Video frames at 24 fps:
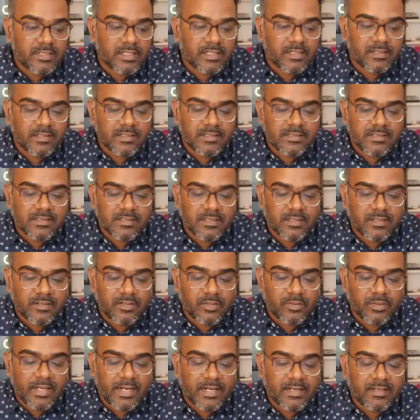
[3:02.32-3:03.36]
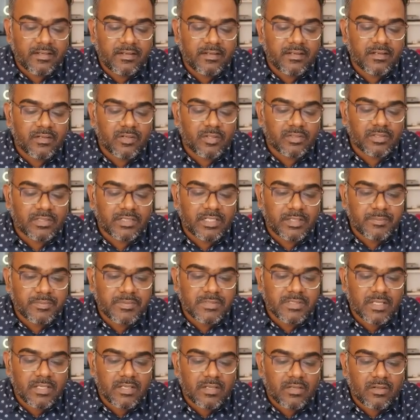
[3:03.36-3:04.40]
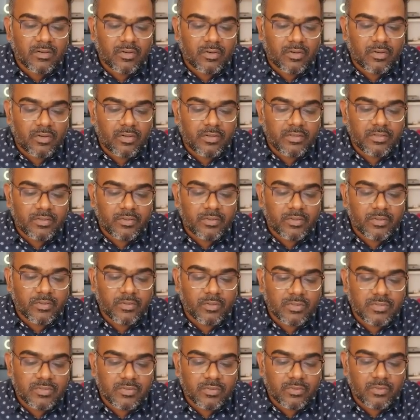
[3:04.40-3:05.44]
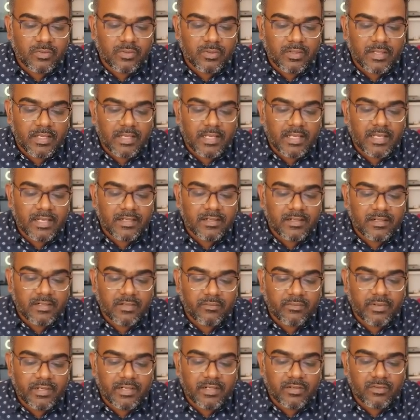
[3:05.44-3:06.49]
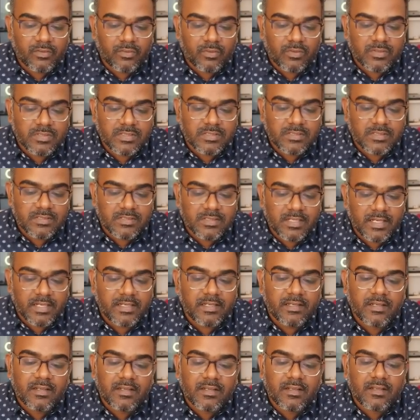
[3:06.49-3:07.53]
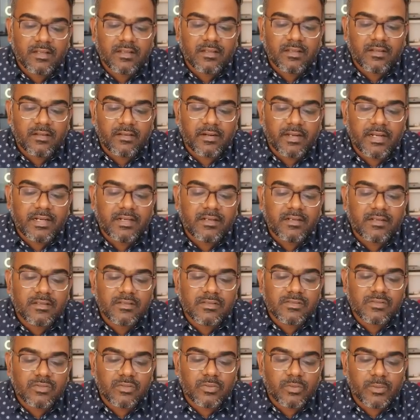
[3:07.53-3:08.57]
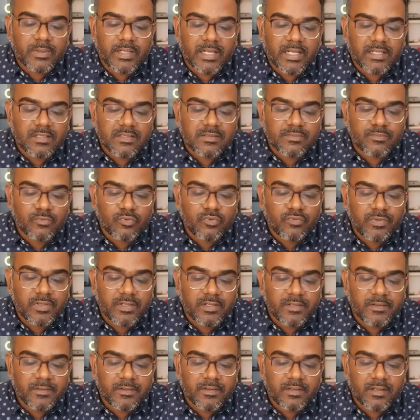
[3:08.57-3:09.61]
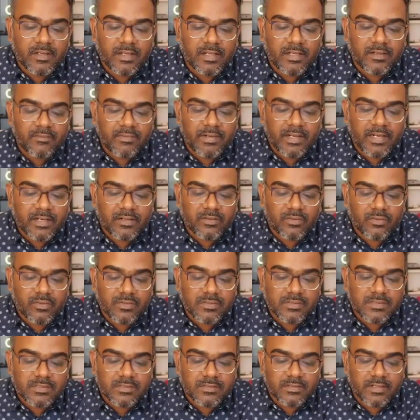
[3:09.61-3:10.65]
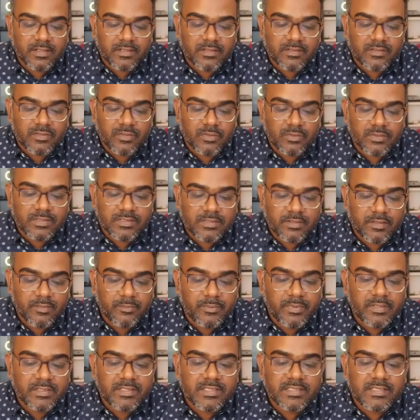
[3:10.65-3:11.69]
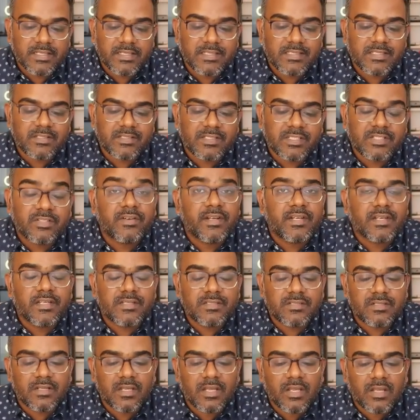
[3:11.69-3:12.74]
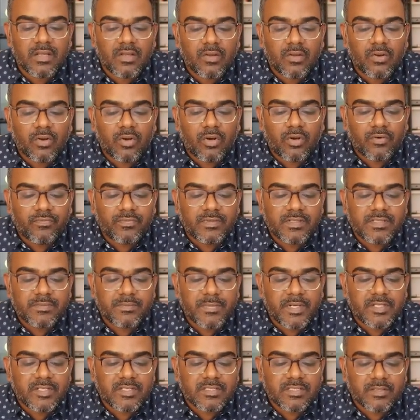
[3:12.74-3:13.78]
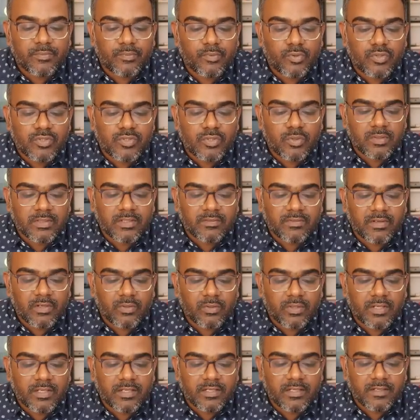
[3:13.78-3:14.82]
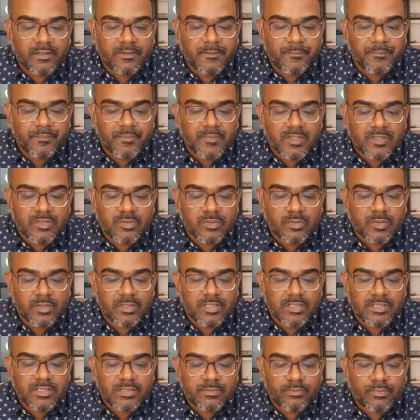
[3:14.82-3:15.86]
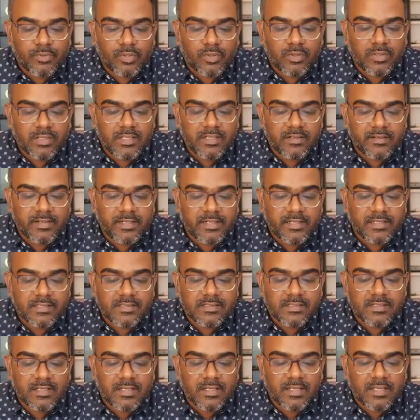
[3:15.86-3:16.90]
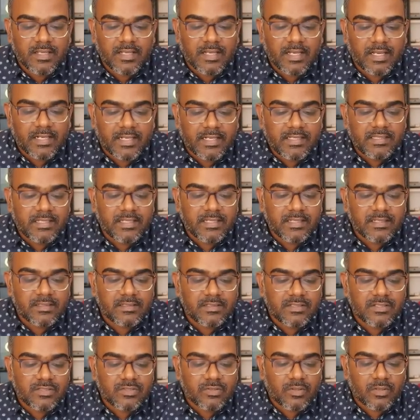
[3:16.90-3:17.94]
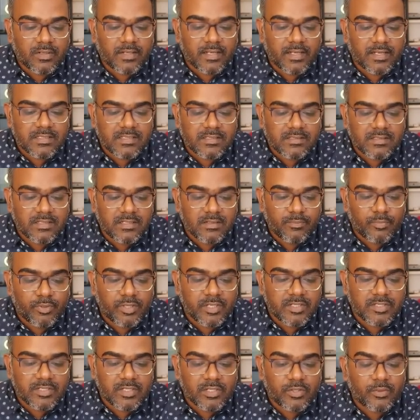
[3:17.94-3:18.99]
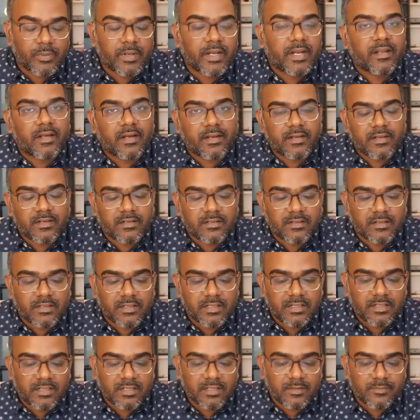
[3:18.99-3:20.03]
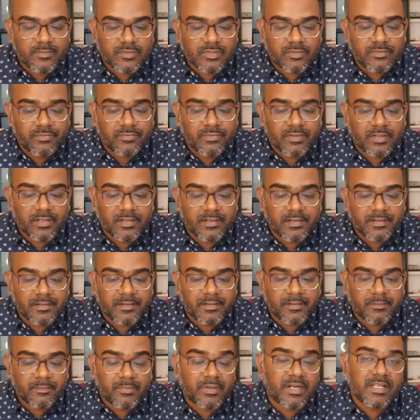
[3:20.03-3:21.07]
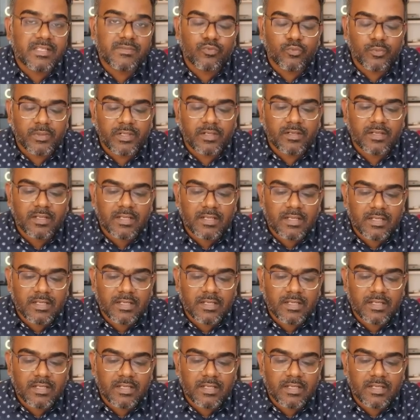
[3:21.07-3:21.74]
done is, added here on the dips, or you could also add it when it crosses this high, right? So we had this move here and we had a cross, right? Now remember, this is a just retest of this major support zone that we're looking here. So it is purely a retest, and I think this stock has still potential to head higher in terms of price movement,